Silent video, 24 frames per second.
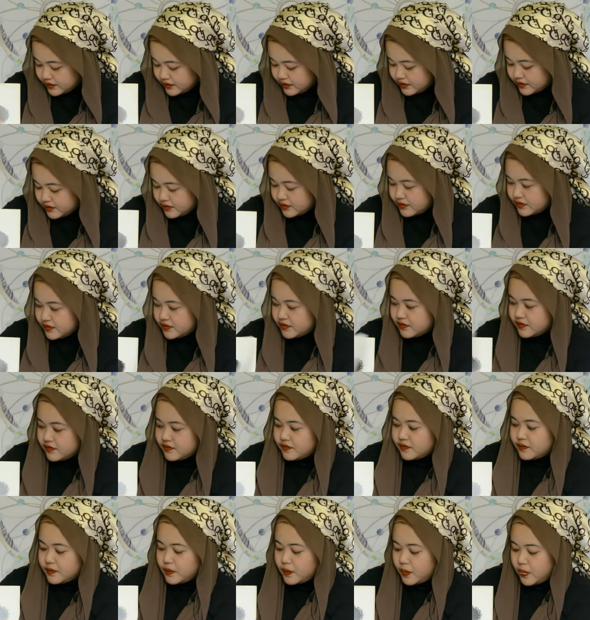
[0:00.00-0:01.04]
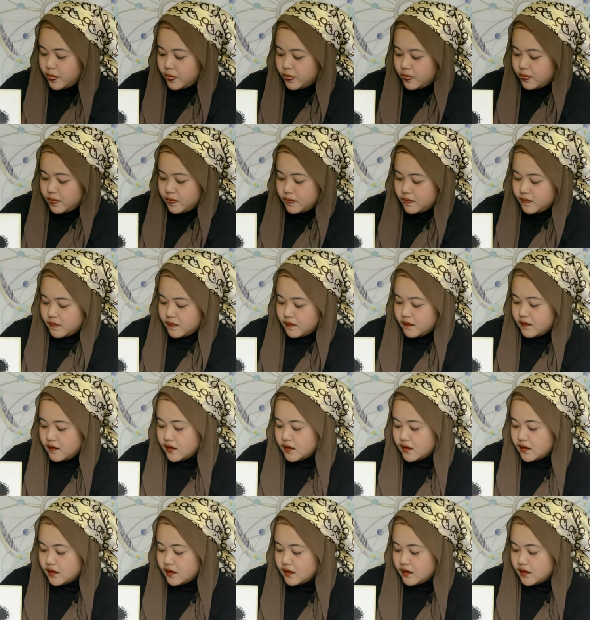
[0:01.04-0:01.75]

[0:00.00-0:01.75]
No one is speaking in this clip.